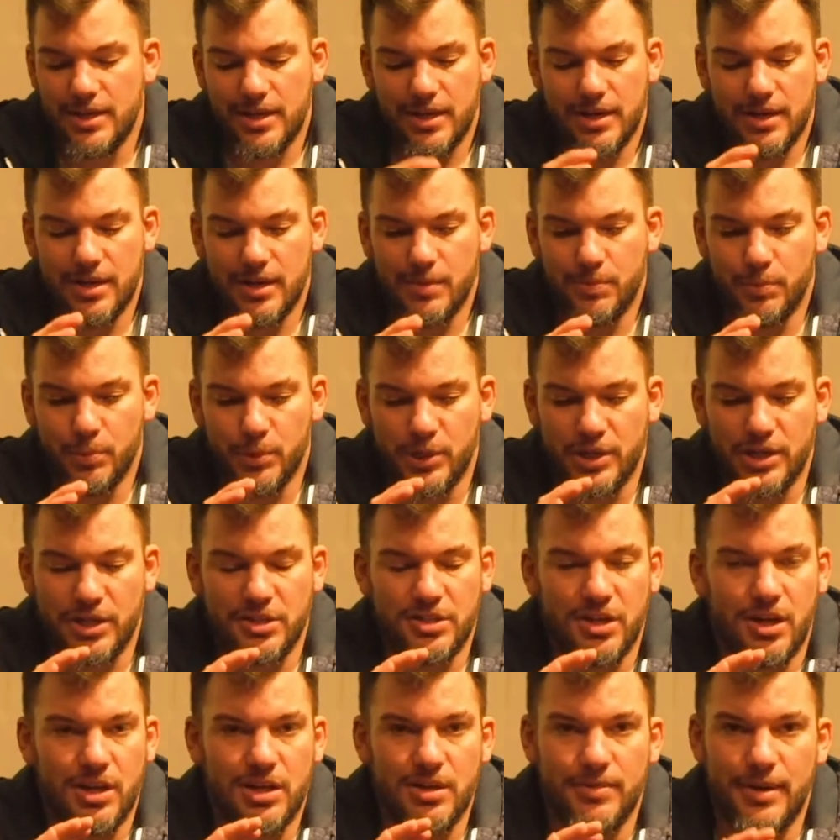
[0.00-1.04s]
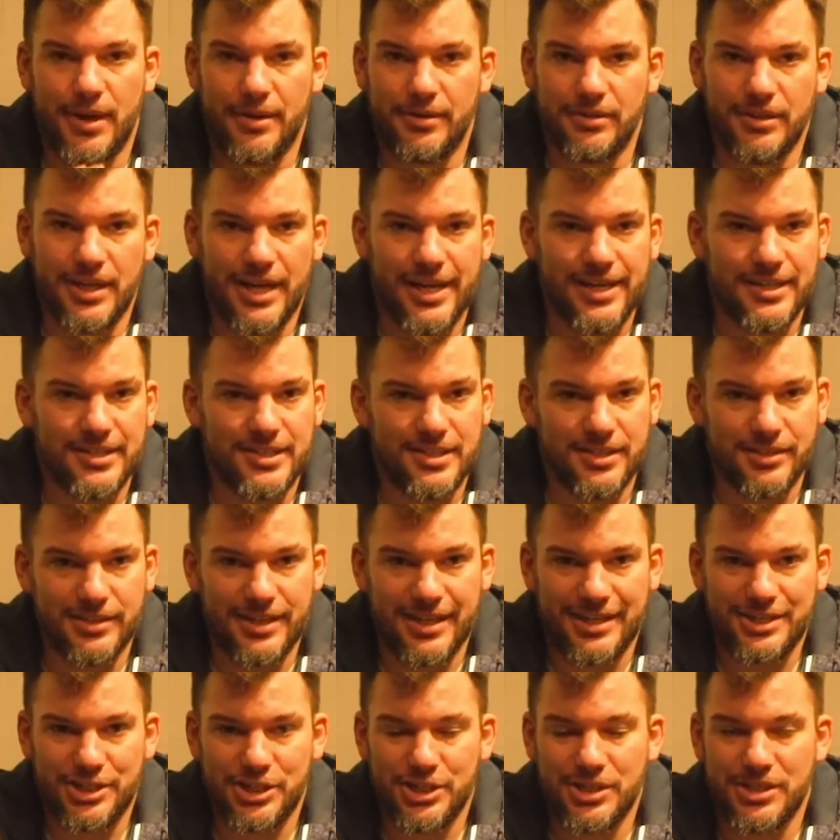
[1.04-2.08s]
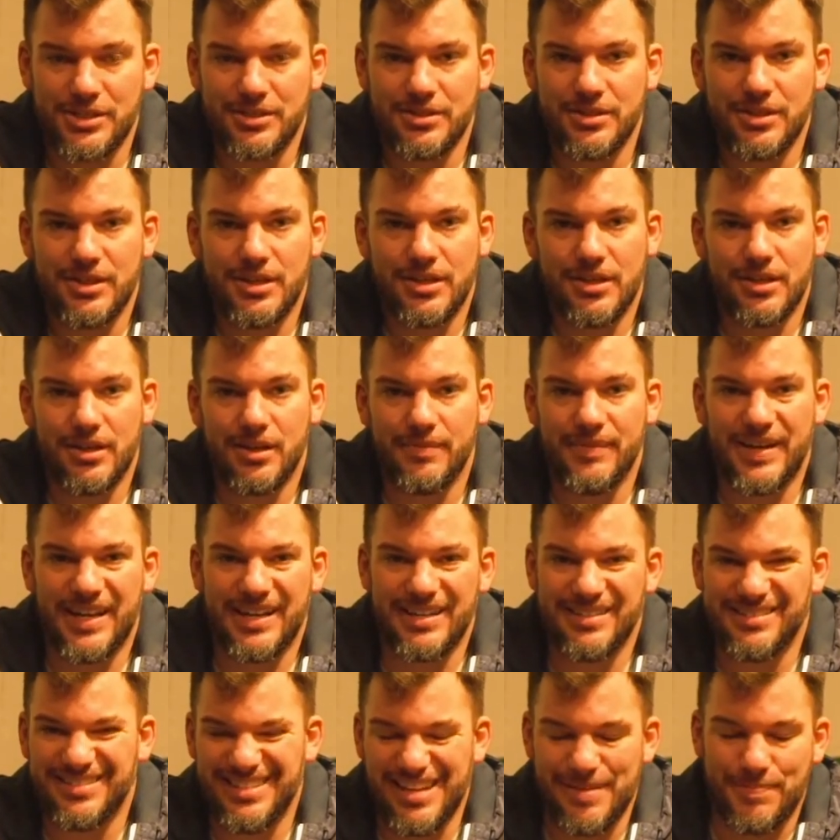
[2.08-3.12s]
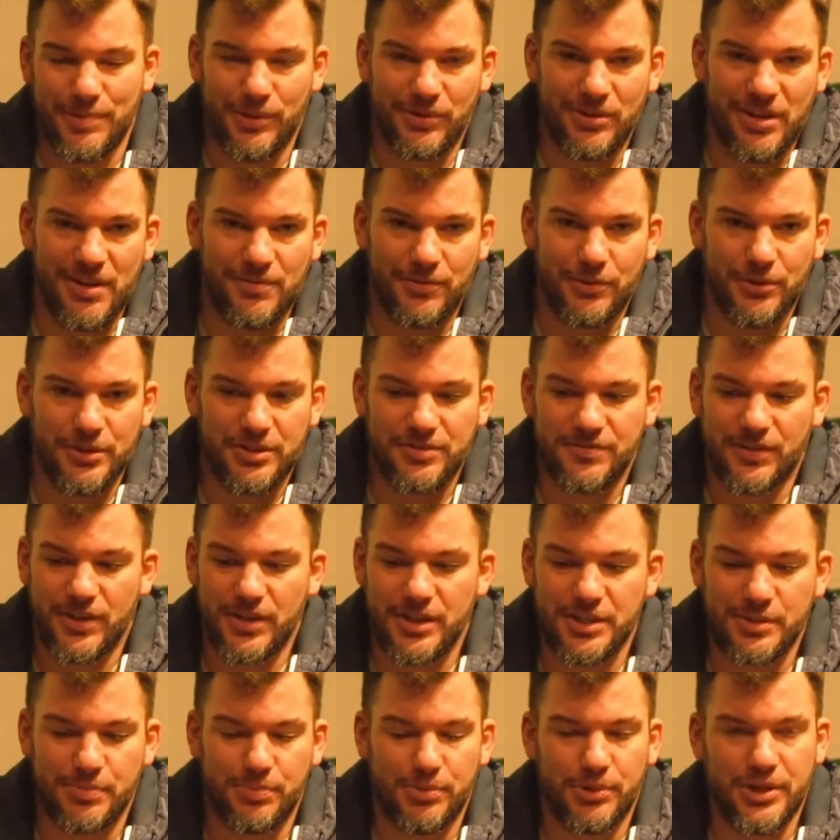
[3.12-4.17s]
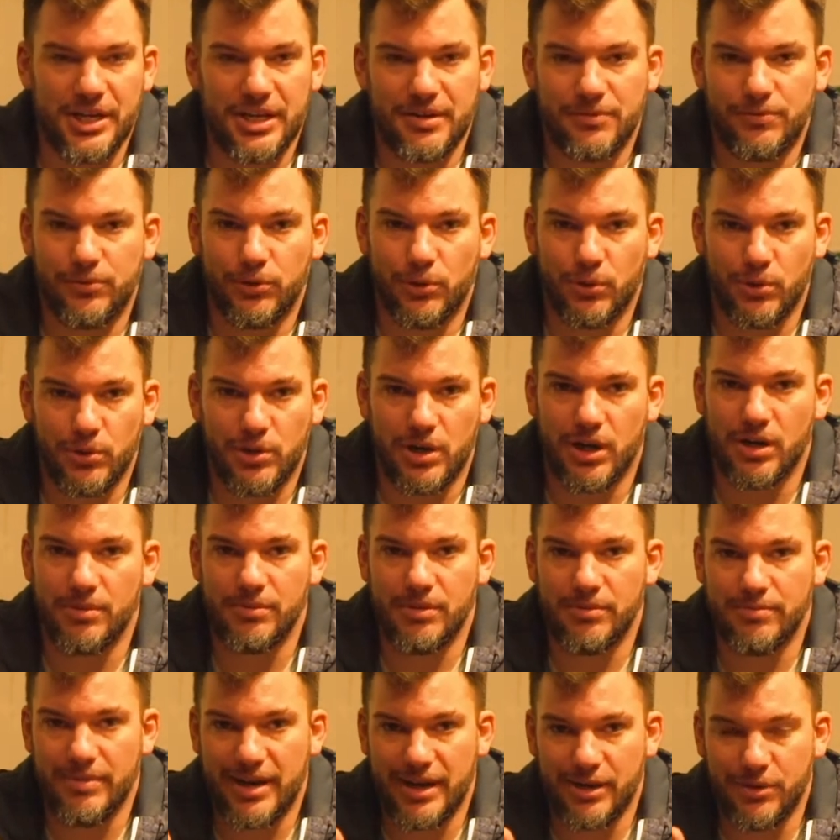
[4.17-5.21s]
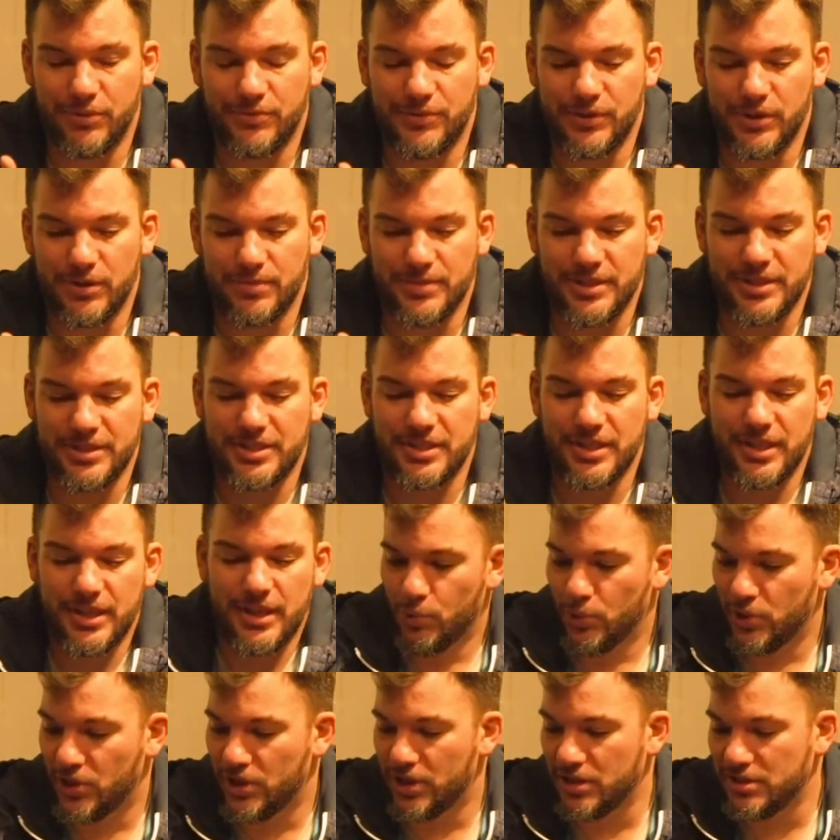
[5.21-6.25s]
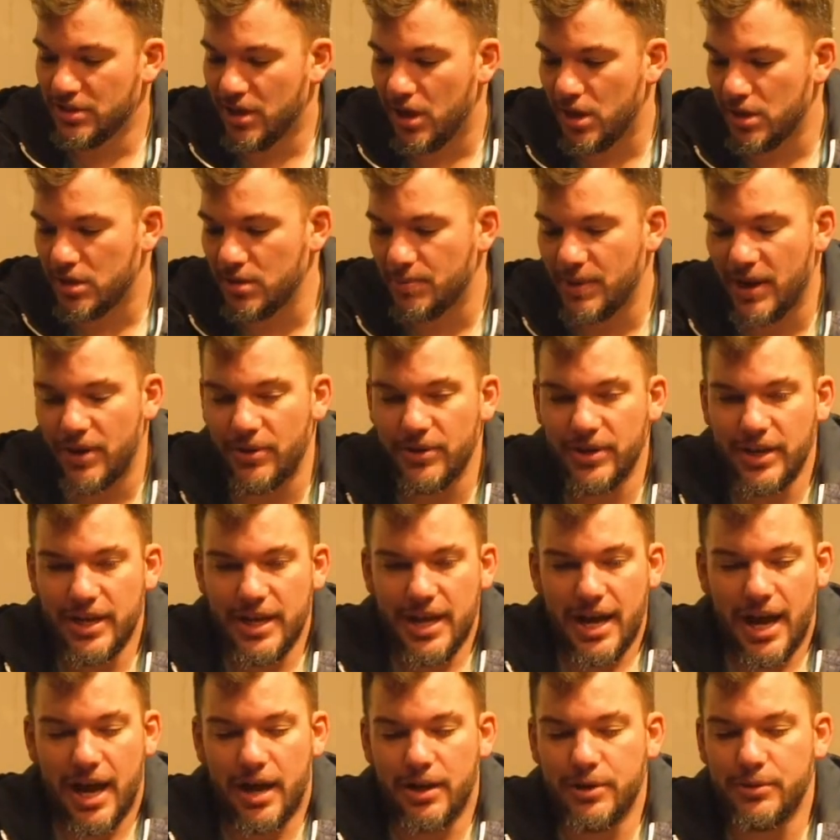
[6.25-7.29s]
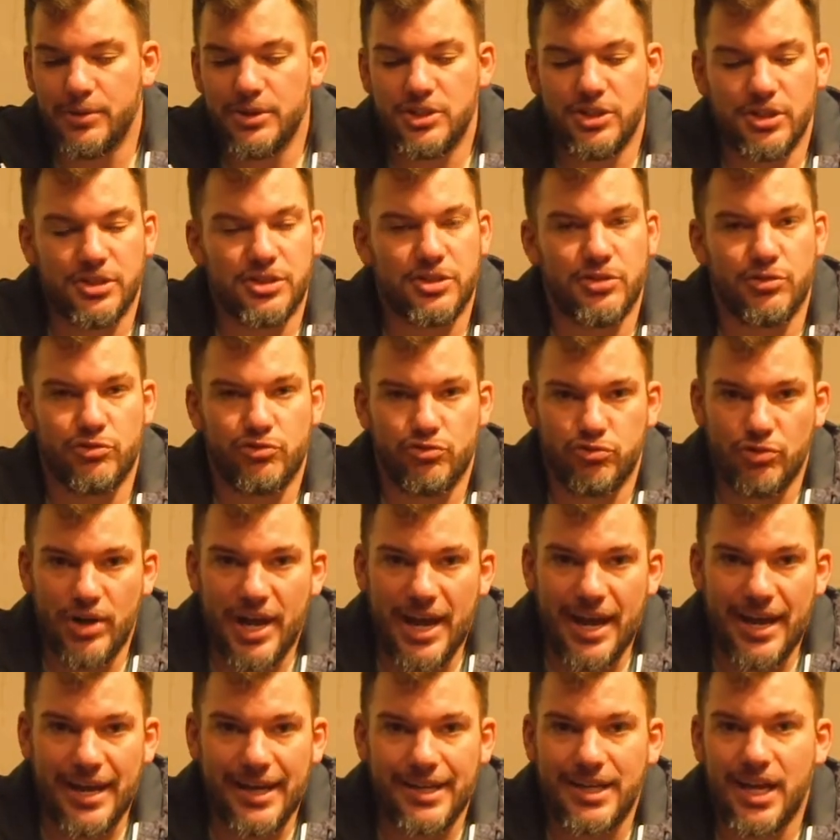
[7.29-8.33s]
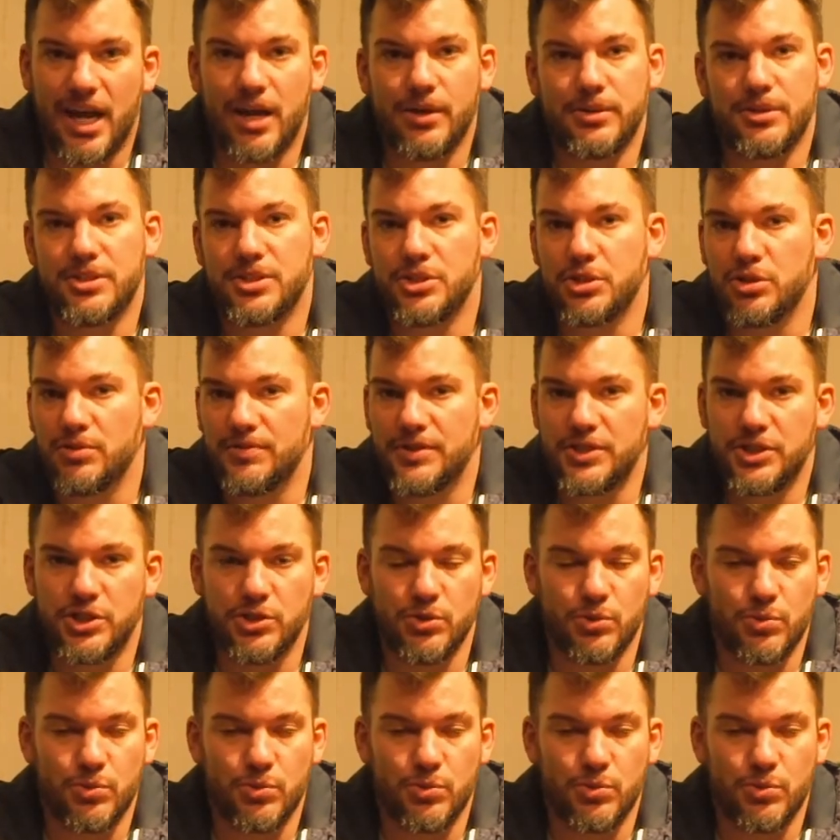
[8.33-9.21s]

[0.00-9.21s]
We're going to talk about line selection on a deeper level as far as braid, fluorocarbon, monofilament. We're going to talk about how to adjust your drag, how to service your